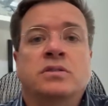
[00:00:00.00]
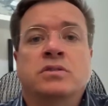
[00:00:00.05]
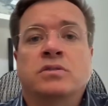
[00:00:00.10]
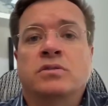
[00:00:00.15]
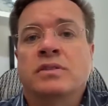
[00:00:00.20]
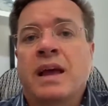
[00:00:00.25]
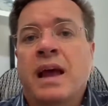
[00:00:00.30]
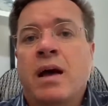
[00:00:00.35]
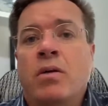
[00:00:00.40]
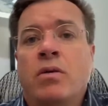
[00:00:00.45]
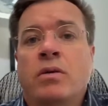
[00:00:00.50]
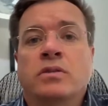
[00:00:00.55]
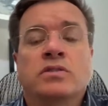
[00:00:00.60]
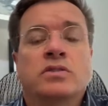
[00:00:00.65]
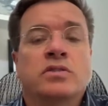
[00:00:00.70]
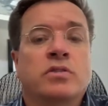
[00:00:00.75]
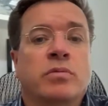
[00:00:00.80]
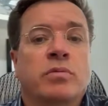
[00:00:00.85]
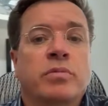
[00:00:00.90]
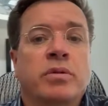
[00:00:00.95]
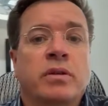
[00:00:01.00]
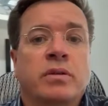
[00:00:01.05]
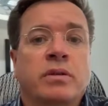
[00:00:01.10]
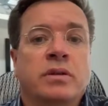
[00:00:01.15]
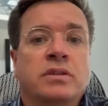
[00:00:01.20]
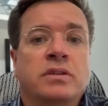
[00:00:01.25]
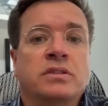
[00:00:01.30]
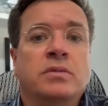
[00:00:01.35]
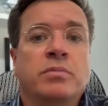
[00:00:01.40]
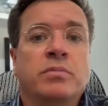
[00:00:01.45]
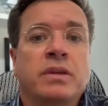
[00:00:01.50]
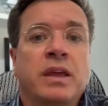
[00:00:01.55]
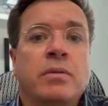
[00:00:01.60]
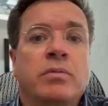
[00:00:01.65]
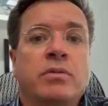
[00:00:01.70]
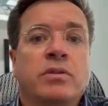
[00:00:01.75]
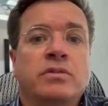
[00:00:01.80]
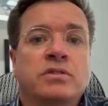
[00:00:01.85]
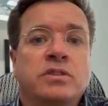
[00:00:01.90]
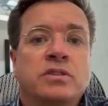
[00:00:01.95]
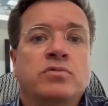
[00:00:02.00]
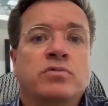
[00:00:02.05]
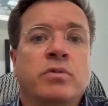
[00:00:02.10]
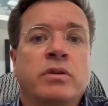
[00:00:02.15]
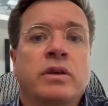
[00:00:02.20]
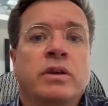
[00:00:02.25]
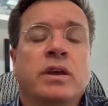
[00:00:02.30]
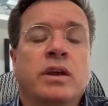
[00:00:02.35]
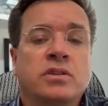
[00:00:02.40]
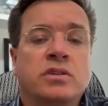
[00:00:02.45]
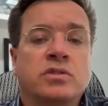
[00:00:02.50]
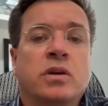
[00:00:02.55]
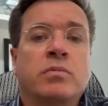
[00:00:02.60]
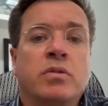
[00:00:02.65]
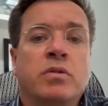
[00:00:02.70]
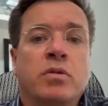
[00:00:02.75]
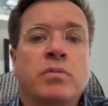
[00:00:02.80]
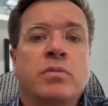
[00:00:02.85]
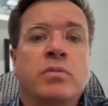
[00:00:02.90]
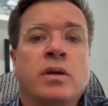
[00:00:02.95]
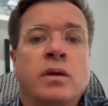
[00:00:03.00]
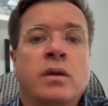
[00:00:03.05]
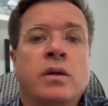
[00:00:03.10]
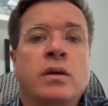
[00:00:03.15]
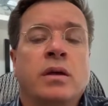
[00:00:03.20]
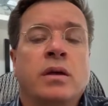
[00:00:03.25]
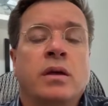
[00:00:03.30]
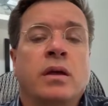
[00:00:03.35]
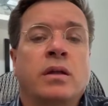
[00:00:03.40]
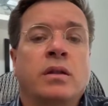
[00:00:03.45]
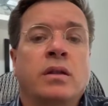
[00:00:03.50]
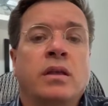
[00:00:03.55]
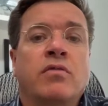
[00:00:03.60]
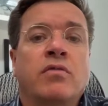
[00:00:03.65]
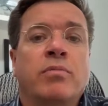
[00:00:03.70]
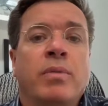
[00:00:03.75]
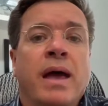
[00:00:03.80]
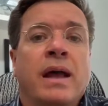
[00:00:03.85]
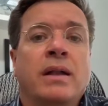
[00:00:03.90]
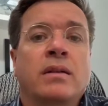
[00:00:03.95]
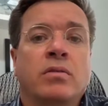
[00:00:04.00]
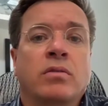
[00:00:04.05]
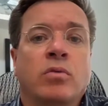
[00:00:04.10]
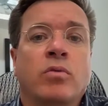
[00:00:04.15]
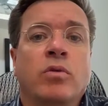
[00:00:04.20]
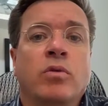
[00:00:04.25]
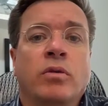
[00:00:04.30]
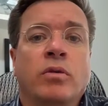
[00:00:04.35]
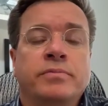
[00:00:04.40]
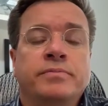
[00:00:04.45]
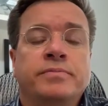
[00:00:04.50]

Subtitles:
your talents, your abilities, and be able to just really contribute and give back to the world.